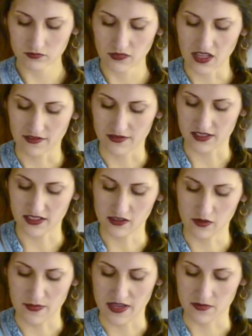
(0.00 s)
I have this
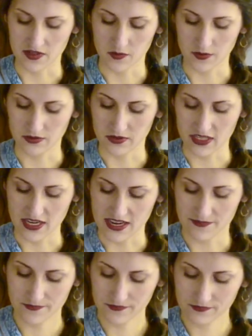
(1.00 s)
little baby spoon
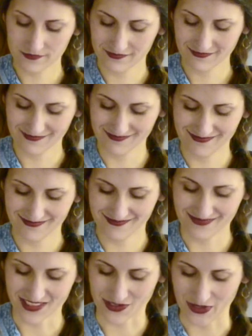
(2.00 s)
today.
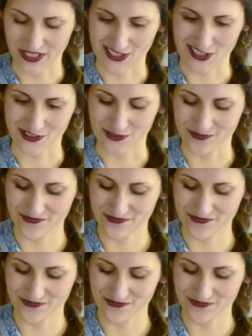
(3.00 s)
It's really cute.